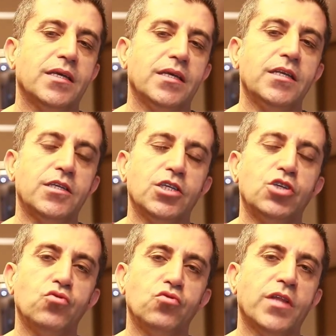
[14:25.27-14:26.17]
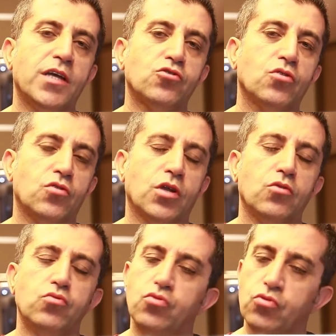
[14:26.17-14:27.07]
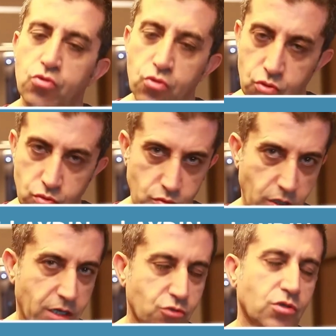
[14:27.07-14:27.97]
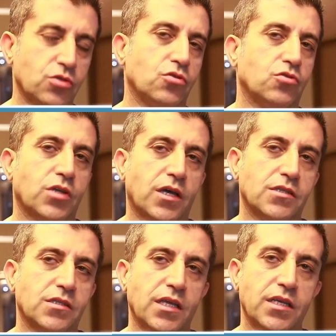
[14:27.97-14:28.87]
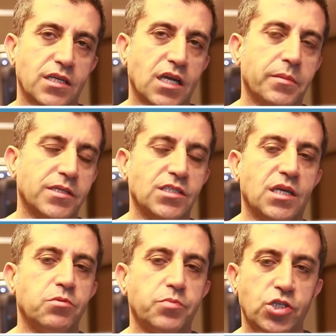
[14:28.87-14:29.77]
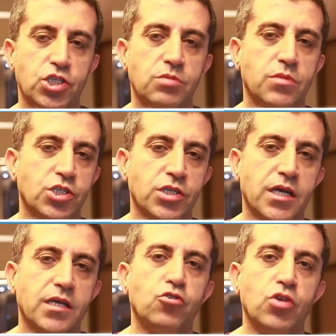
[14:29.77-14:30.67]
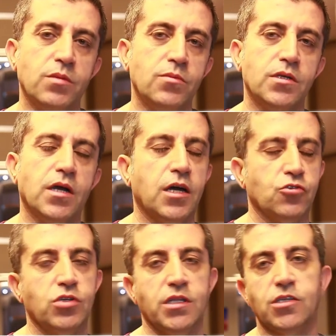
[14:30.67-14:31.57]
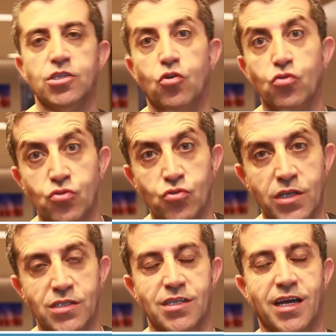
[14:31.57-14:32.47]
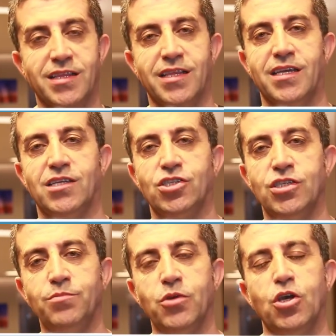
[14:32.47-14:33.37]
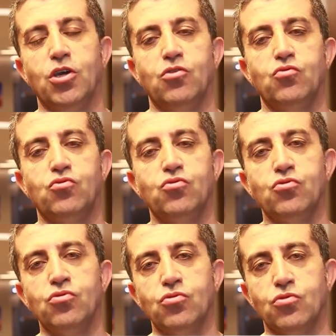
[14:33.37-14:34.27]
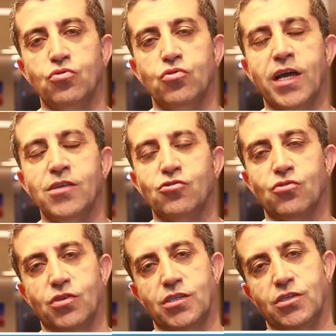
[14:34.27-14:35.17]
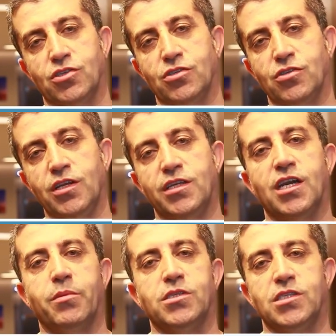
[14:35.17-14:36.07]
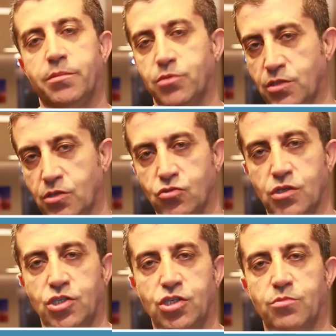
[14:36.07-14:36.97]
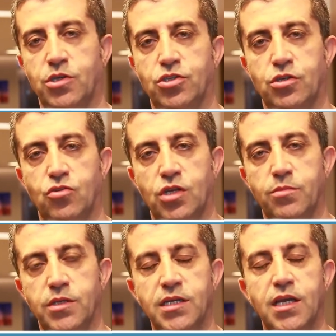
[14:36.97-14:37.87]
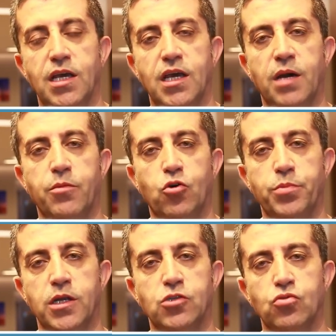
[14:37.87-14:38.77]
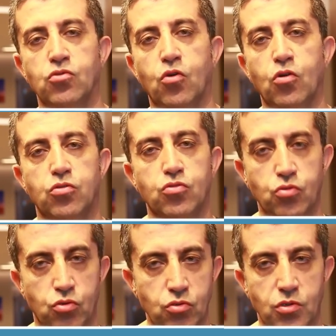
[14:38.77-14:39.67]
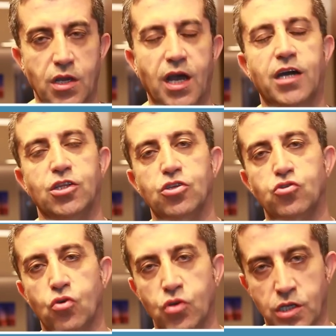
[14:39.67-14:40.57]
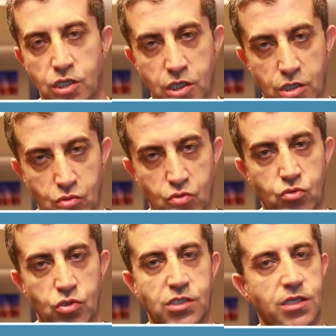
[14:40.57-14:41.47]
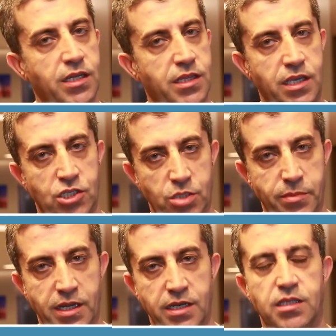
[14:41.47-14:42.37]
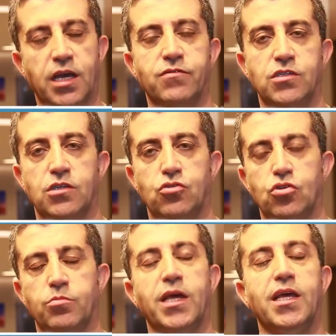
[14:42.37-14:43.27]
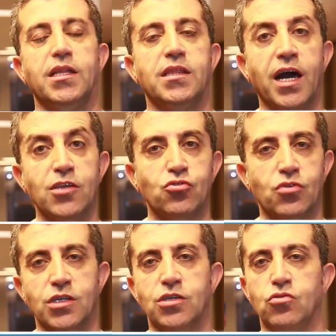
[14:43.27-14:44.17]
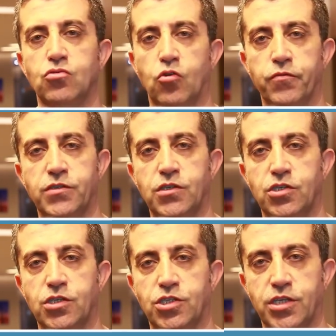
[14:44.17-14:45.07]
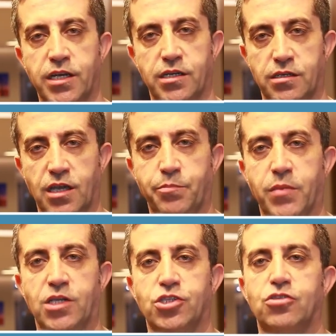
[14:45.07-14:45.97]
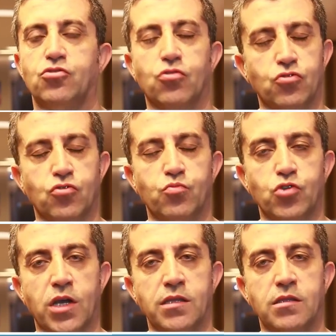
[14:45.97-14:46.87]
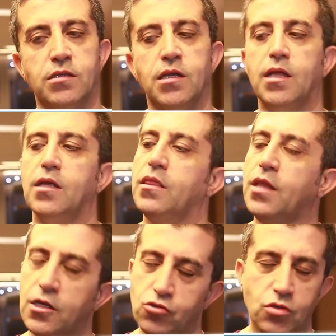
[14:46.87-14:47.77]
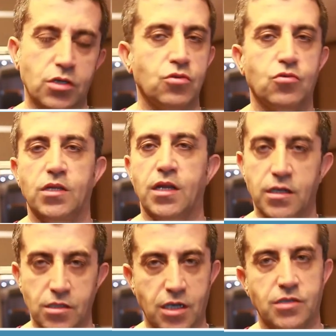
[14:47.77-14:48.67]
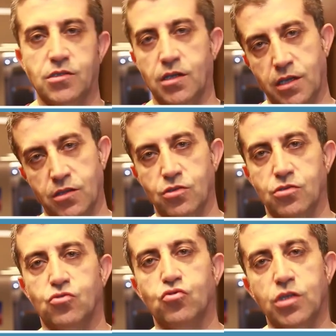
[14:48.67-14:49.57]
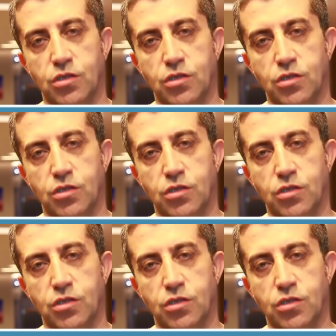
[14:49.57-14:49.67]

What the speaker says: İlk 2 günden sonra 3. gün arzu ediyorsa hasta ilk yıkamasını yapıp işinin başına dönebilir. Arzu ederse monitored after surgery. The patient's condition is controlled after the operation and after the patient returns to his hair country through the images and videos. The patient will take photo of his hair from the right, from the left, from the back, from the front, and